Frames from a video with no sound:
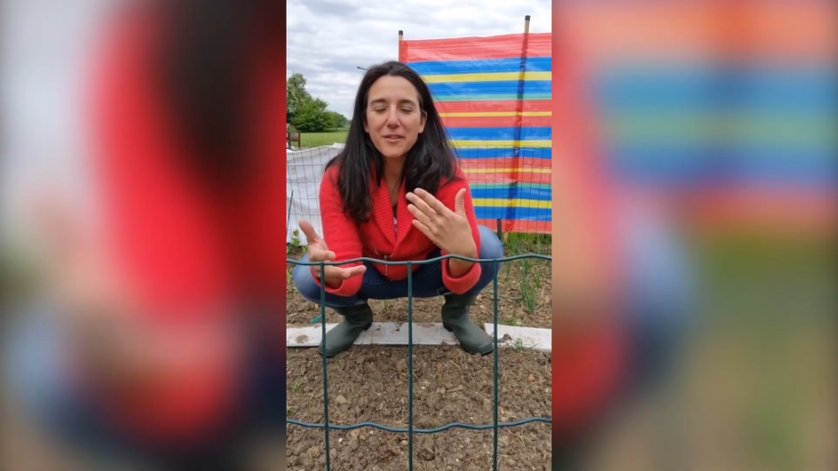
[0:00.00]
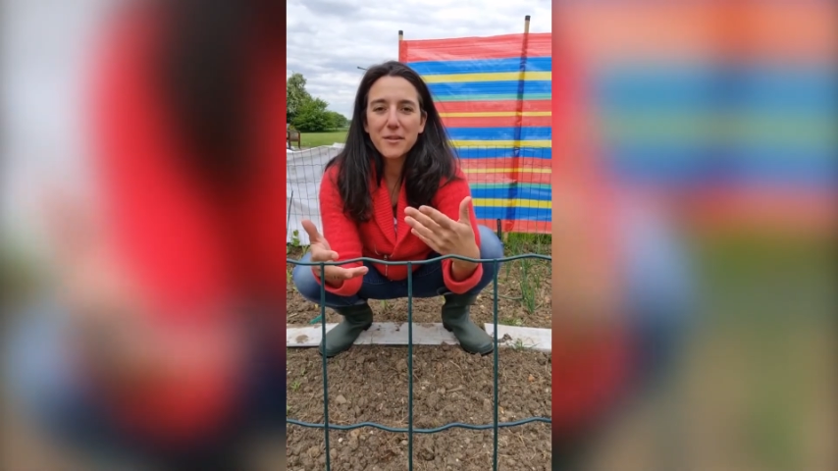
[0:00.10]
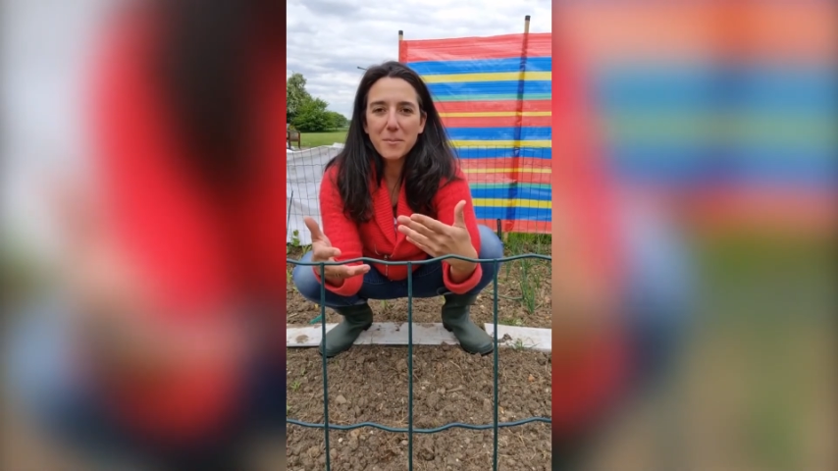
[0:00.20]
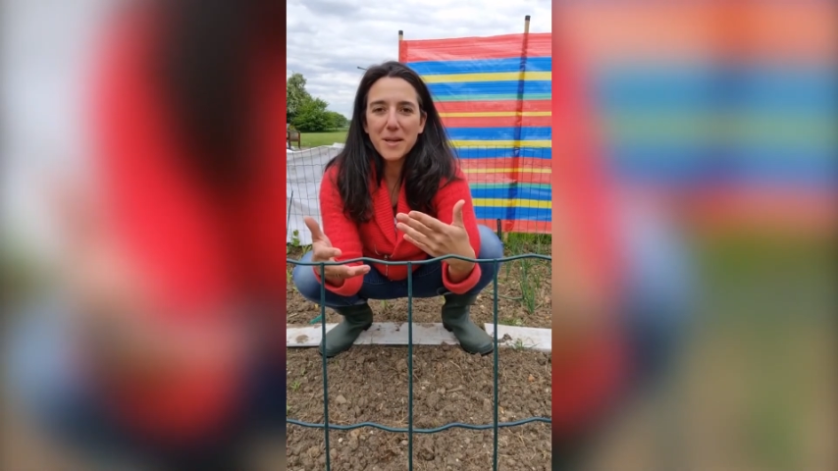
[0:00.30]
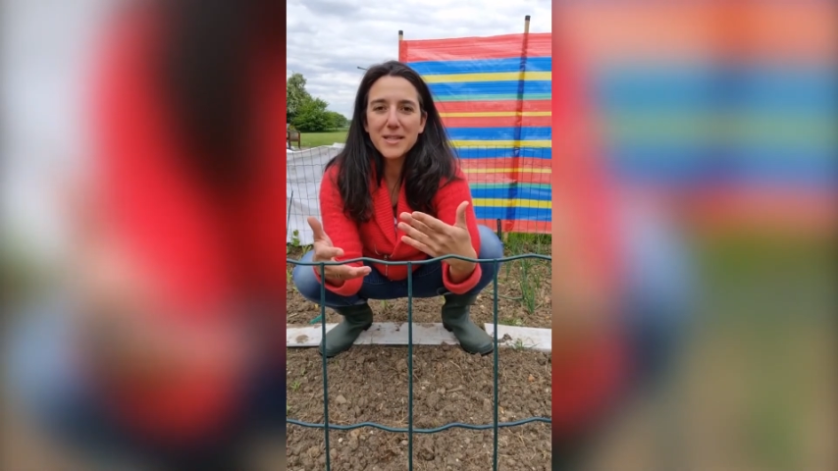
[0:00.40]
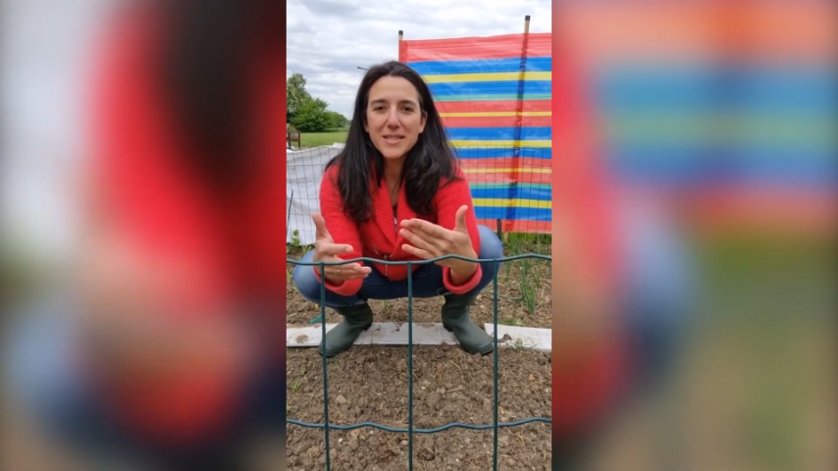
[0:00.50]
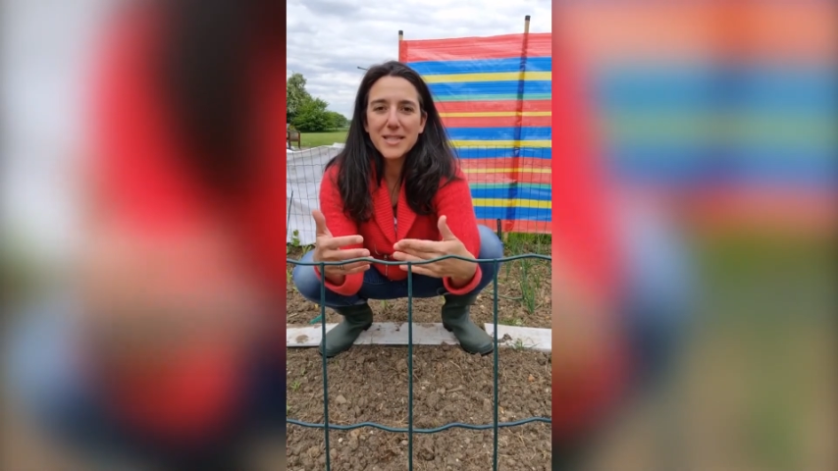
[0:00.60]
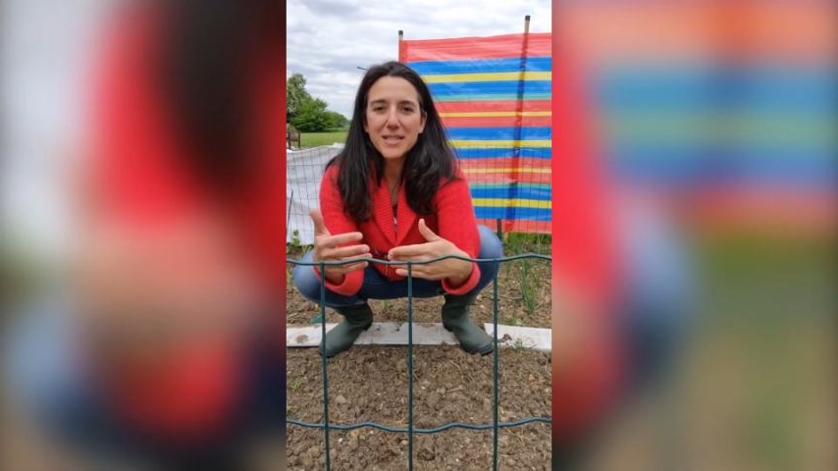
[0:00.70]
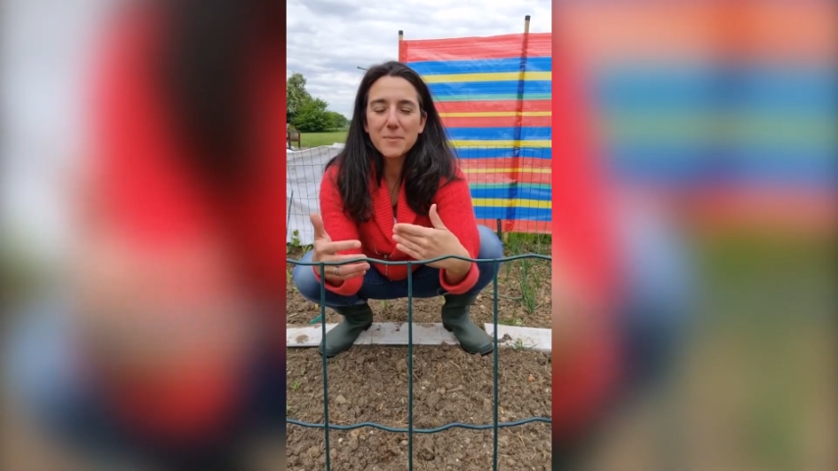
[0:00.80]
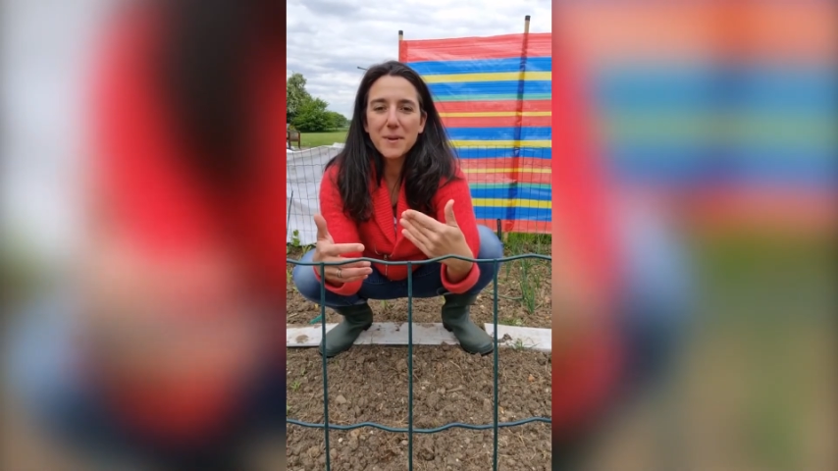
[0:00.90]
and
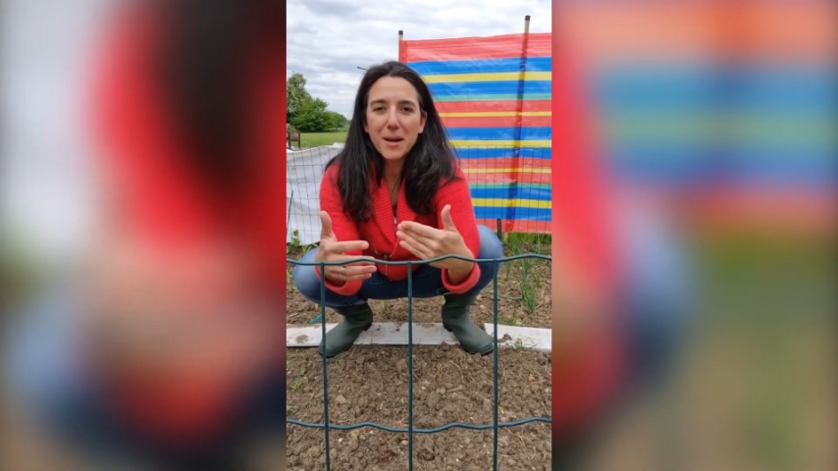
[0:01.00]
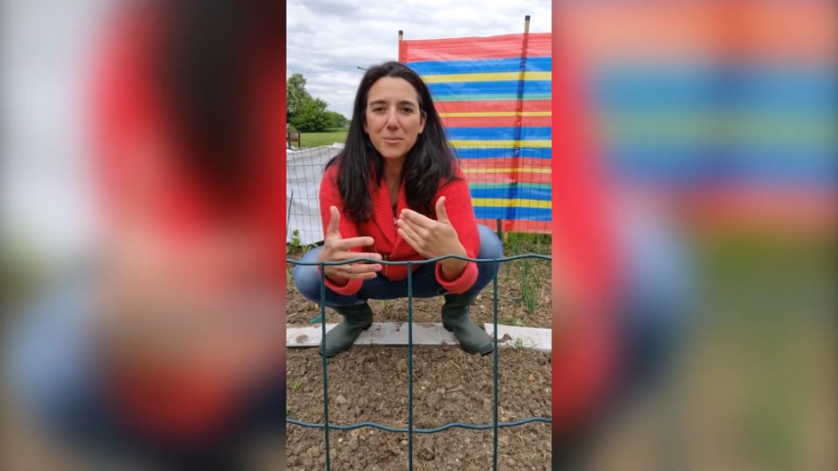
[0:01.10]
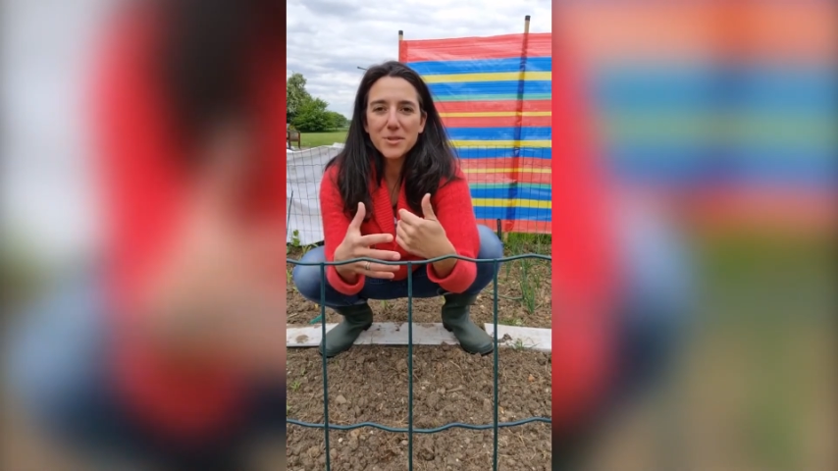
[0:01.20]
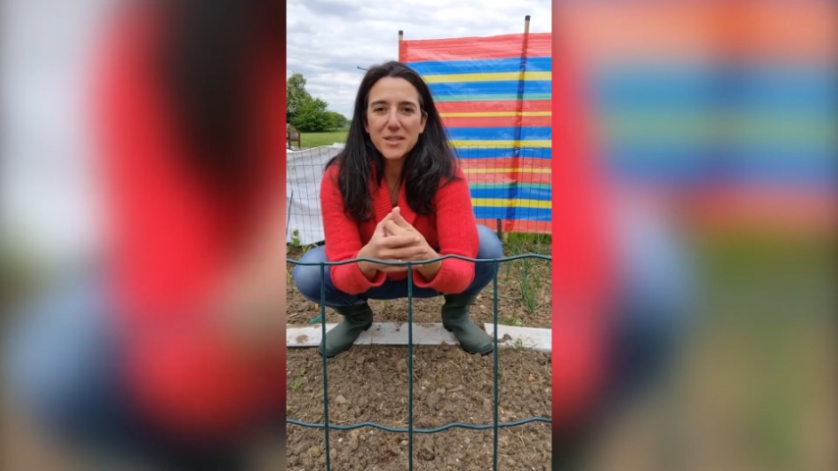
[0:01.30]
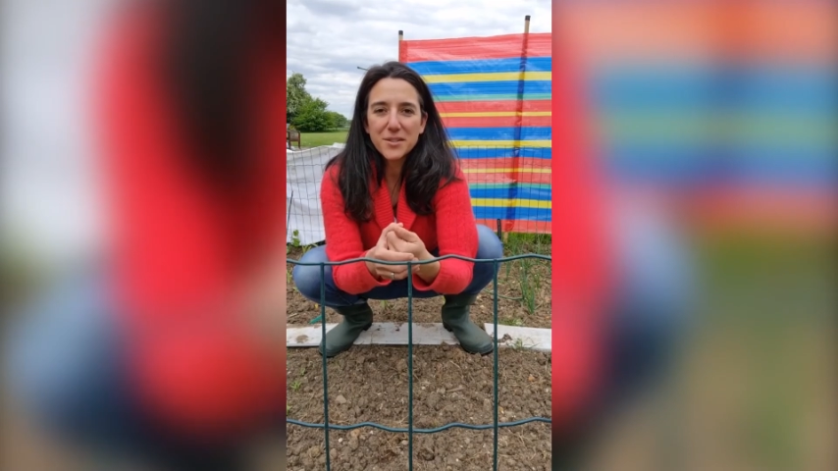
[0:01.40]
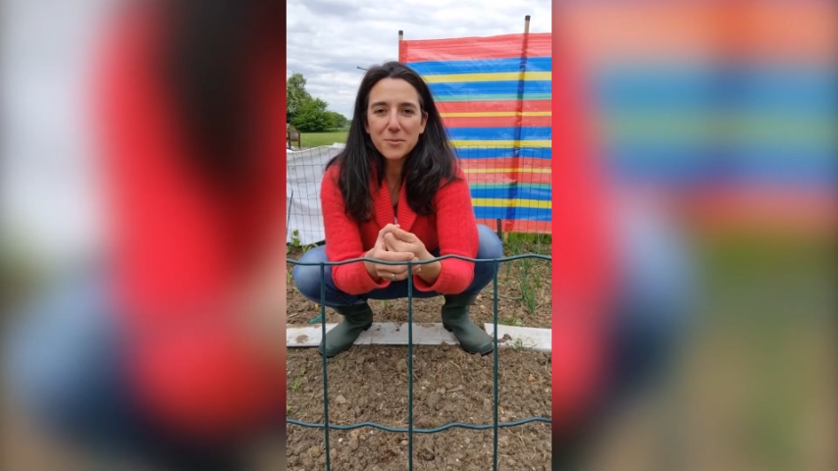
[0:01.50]
ability to be able to